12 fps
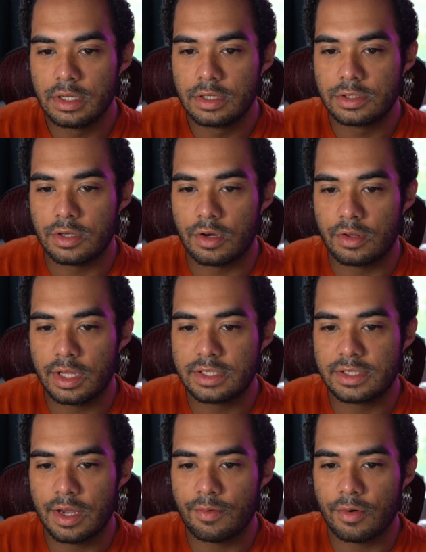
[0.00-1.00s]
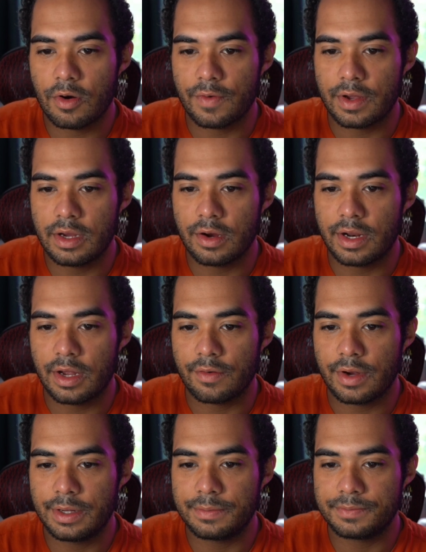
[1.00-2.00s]
So let's say we're over here now,
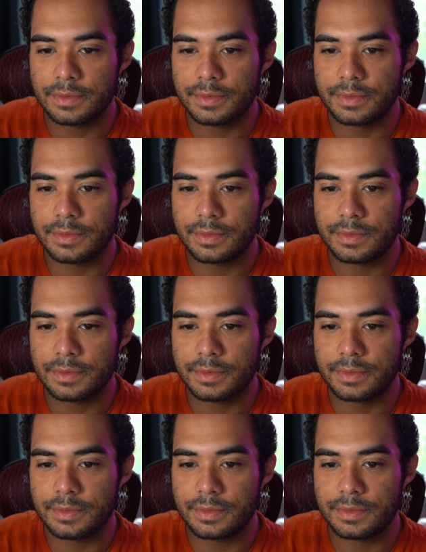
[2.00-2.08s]
right?